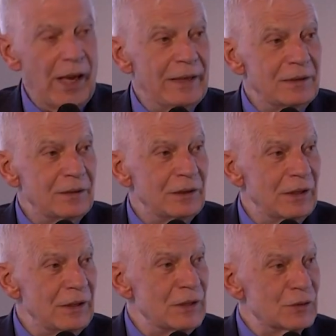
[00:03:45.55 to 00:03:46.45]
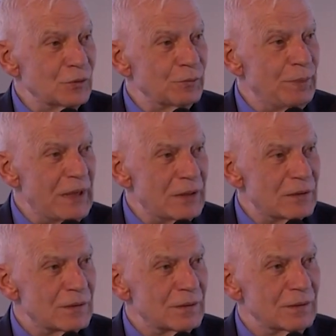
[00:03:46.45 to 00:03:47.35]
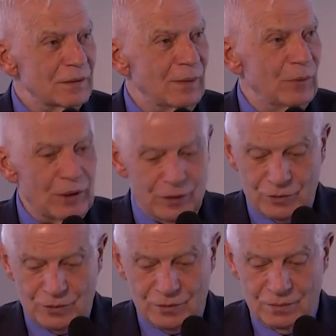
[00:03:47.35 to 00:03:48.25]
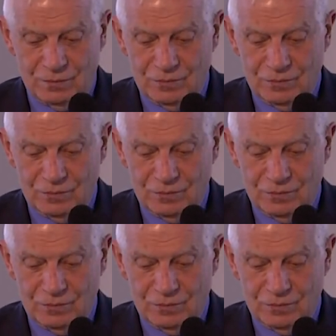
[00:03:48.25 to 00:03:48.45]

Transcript: eighty years of peace among us.